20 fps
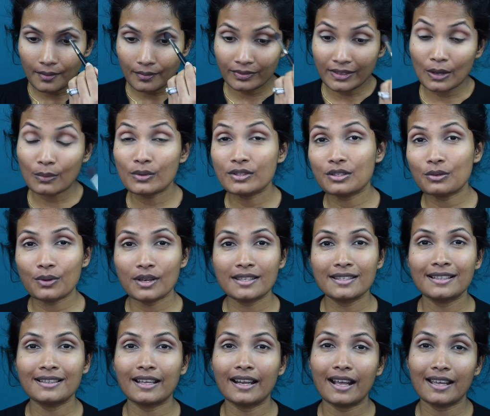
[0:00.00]
That was the
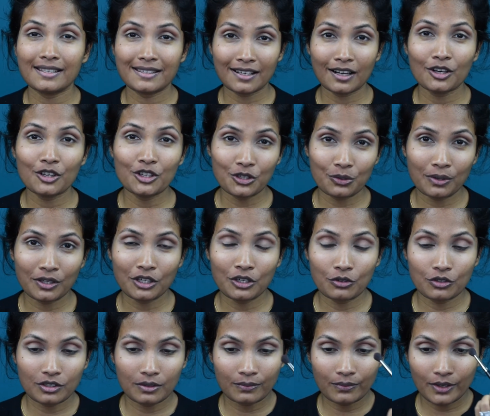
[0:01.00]
reason that I started doing
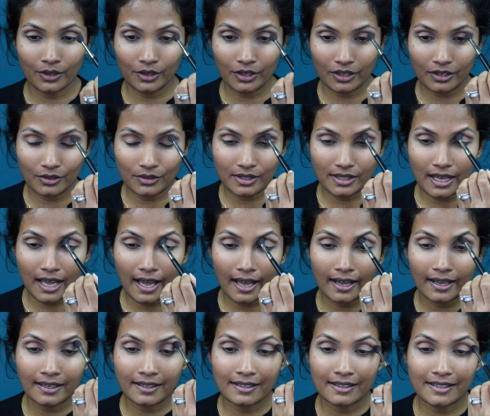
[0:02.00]
YouTube videos.
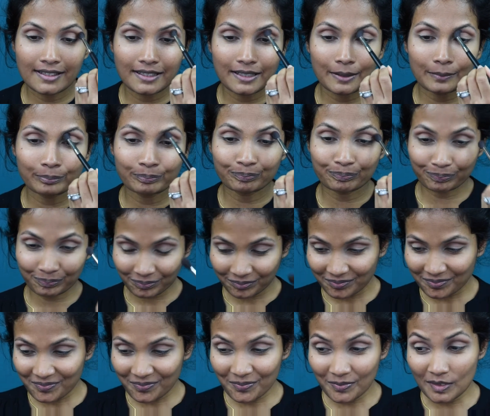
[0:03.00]
And
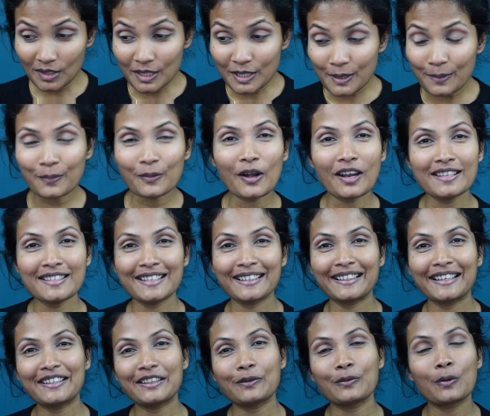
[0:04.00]

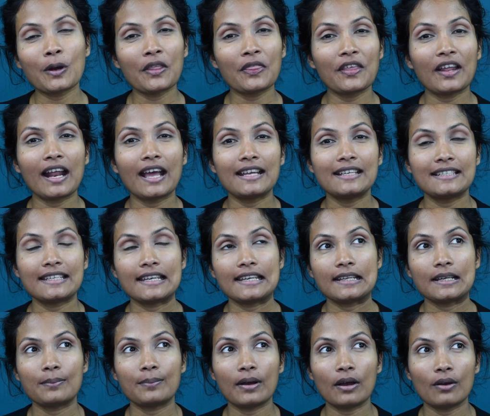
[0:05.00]
surprisingly, the one that I did
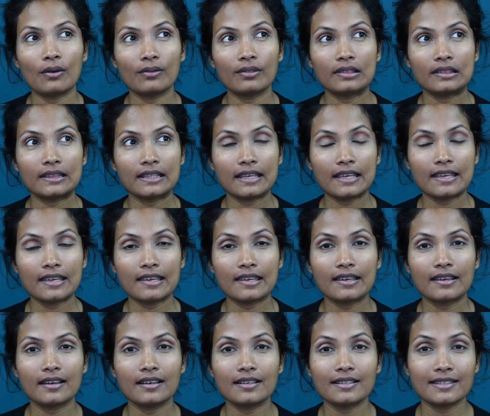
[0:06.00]
about the
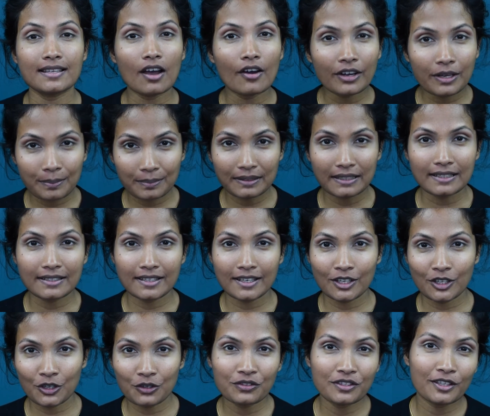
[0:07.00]
sari pleating
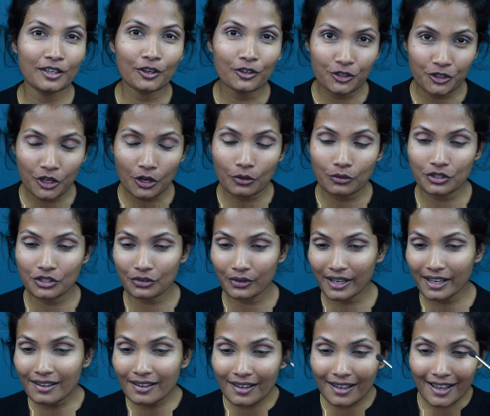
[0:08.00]
using a dough
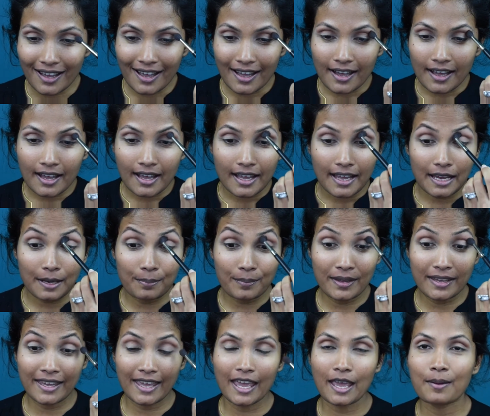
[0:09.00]
trick, it
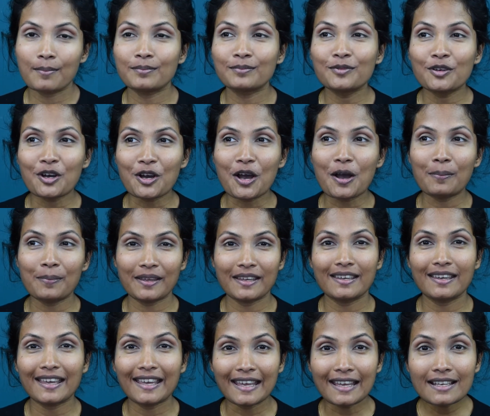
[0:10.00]
became a big
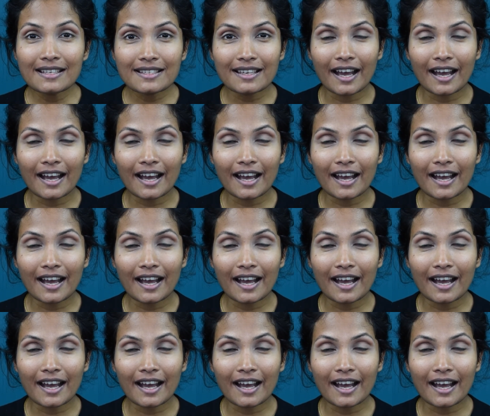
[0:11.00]
hit.